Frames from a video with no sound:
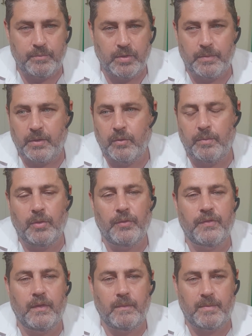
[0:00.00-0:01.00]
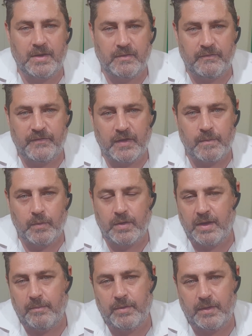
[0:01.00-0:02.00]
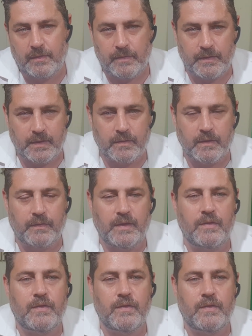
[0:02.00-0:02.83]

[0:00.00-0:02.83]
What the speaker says: property reports on the back of Facebook campaigns and things like that.